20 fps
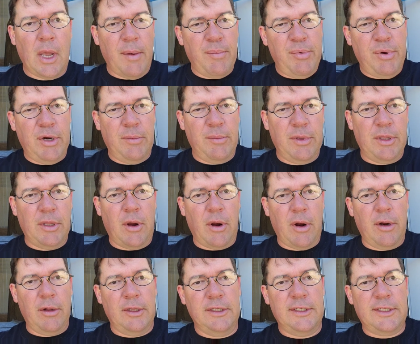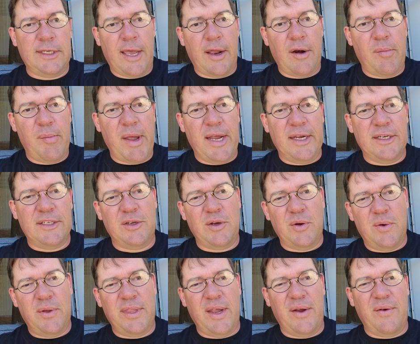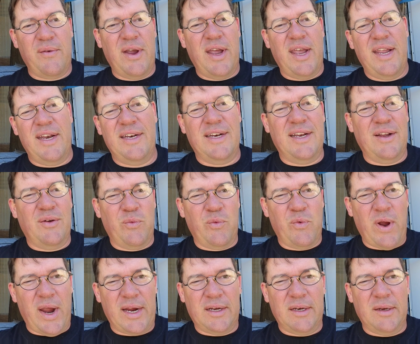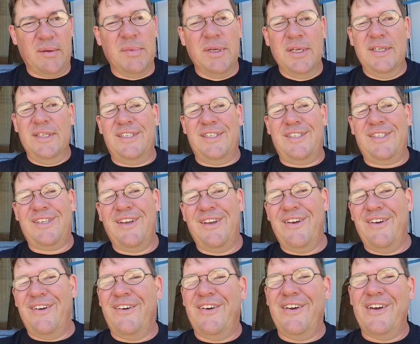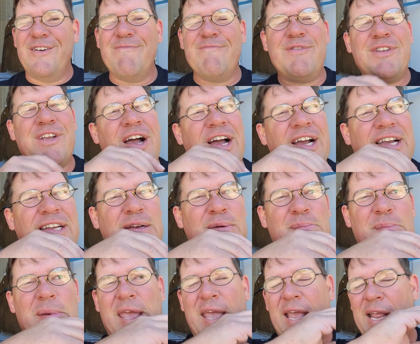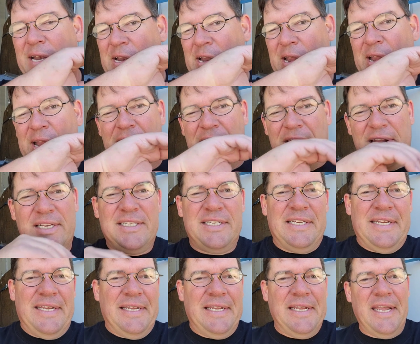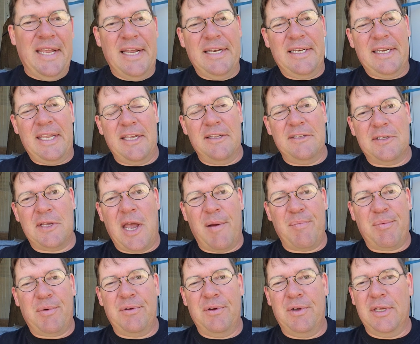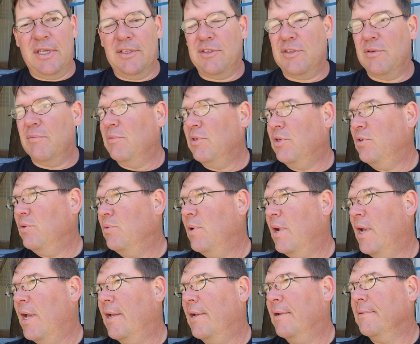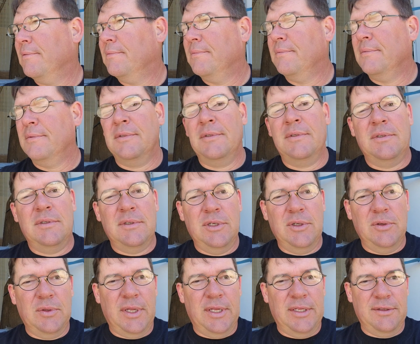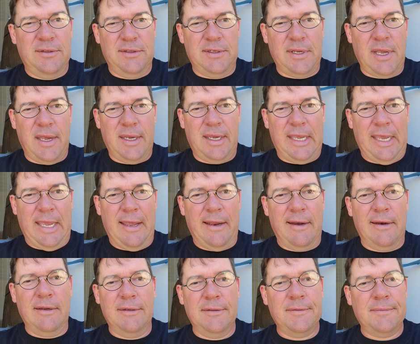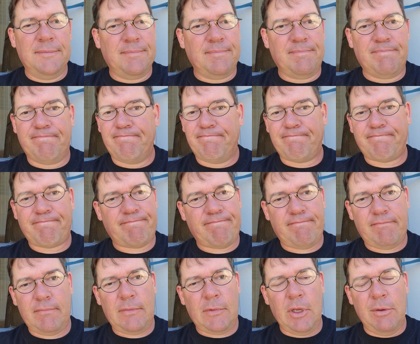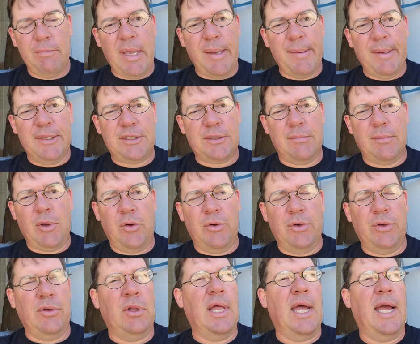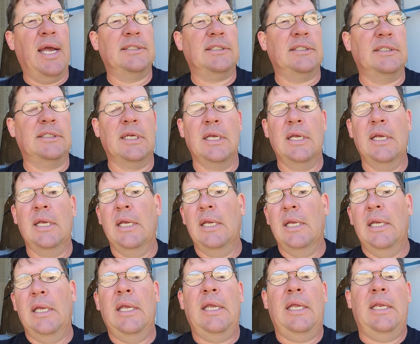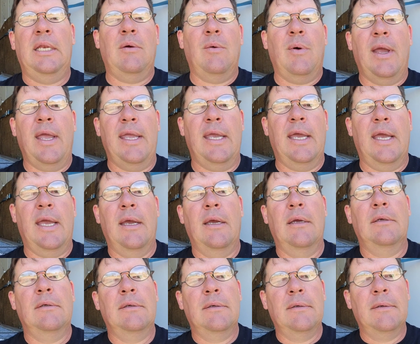I put them in the Harley saddlebags to go on that ride, and I wrecked them. So I'm talking to Matt at Ken's Optical, get some new uh, new lenses again, maybe some whole new glasses. Anyway, uh,